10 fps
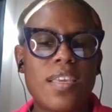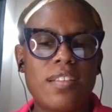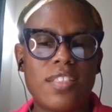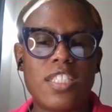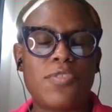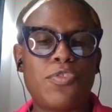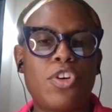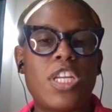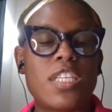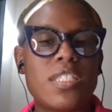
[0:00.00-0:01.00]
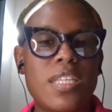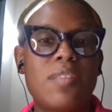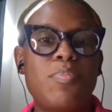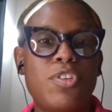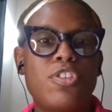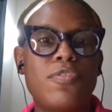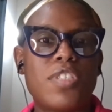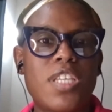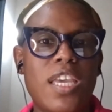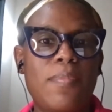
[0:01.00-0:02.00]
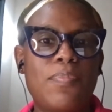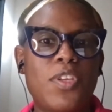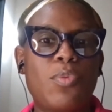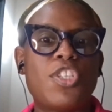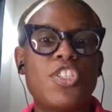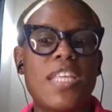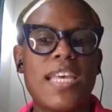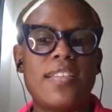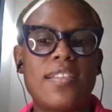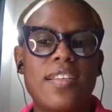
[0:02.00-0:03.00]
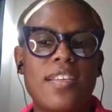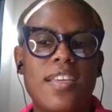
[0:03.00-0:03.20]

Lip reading: illness for an extended period of time, which then